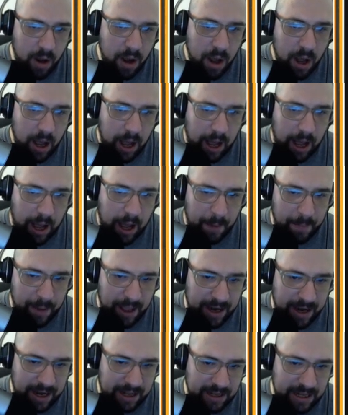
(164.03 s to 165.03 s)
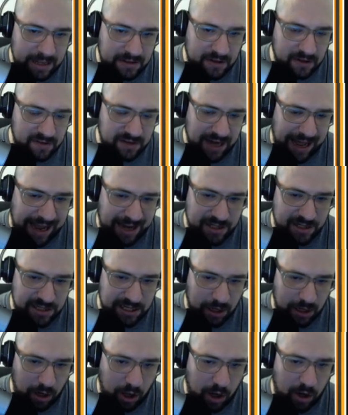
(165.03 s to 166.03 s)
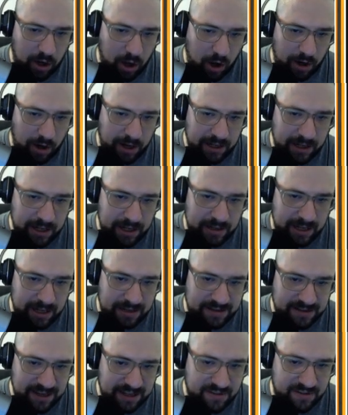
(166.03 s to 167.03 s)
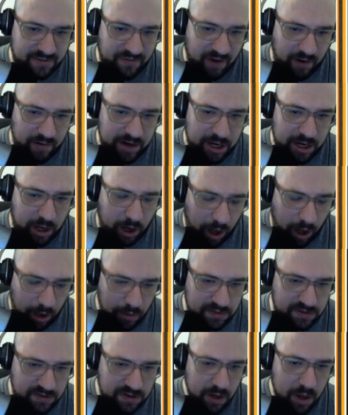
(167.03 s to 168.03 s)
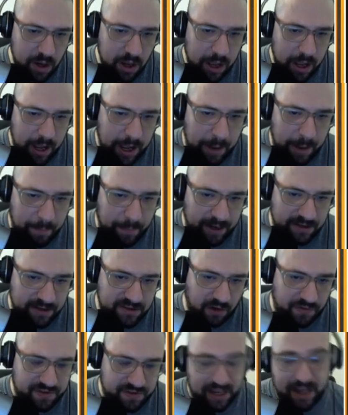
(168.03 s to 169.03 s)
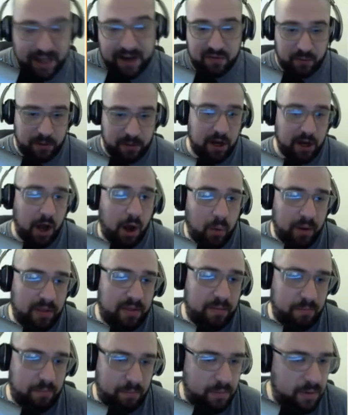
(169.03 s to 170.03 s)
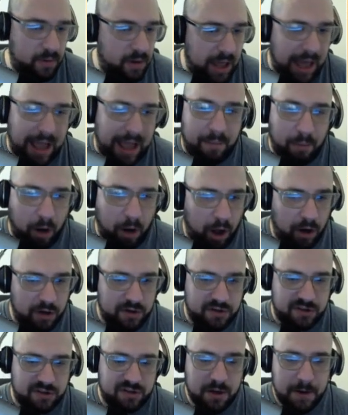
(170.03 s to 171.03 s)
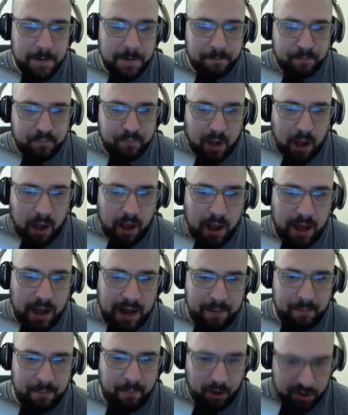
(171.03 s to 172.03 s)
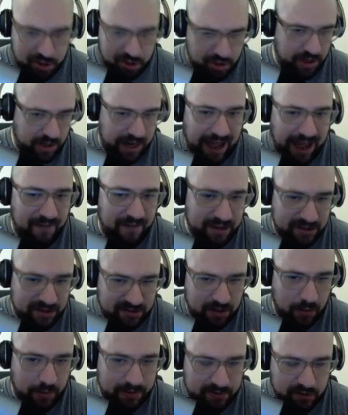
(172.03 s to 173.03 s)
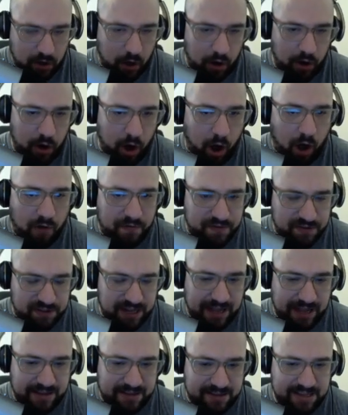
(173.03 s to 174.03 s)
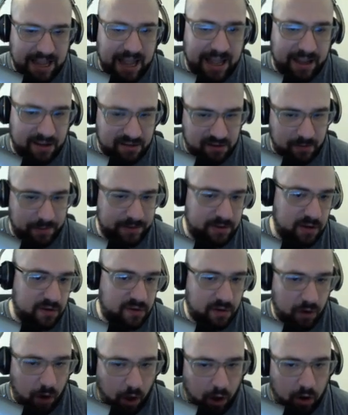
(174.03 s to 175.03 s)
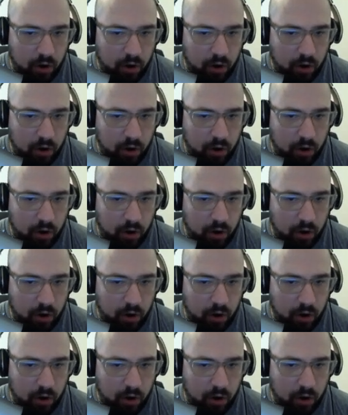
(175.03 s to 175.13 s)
Skadoodle spent maybe 20 minutes actually warming up, and the rest of the time he spent on the internet downloading and installing shit.